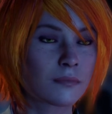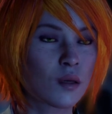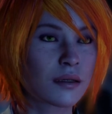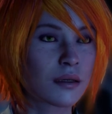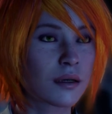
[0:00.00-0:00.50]

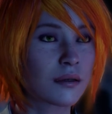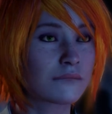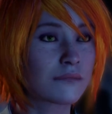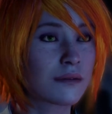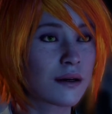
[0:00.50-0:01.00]
No.
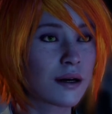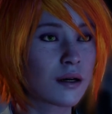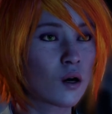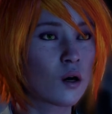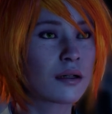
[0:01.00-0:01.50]

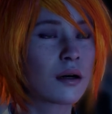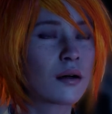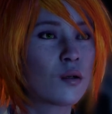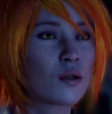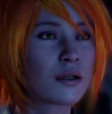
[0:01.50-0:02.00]
The
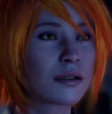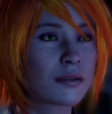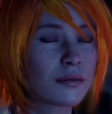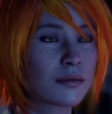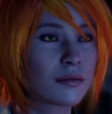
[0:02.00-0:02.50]
actor guy,